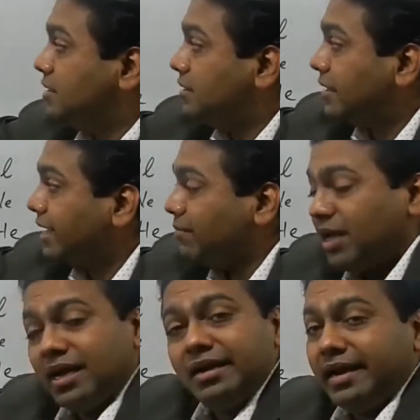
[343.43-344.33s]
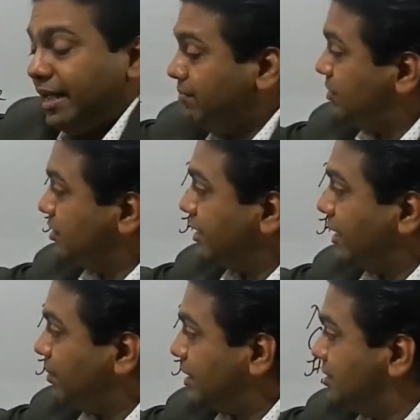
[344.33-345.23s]
the chemical name, the
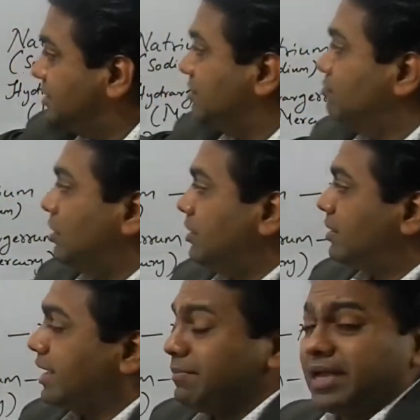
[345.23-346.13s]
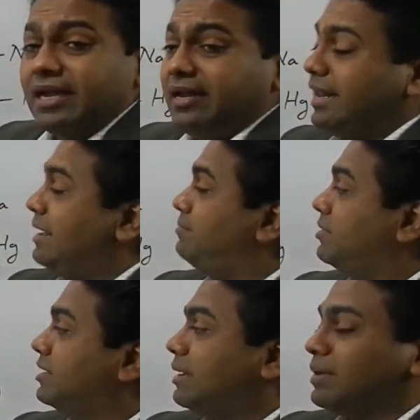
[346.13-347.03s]
chemical symbol, chemical name,
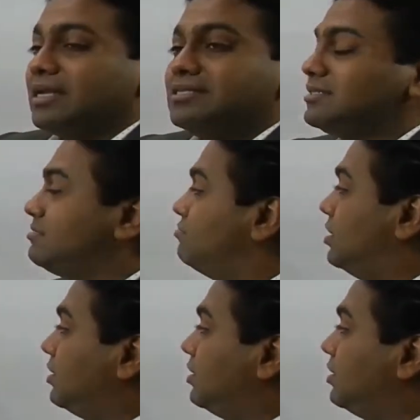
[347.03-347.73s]
chemical symbol,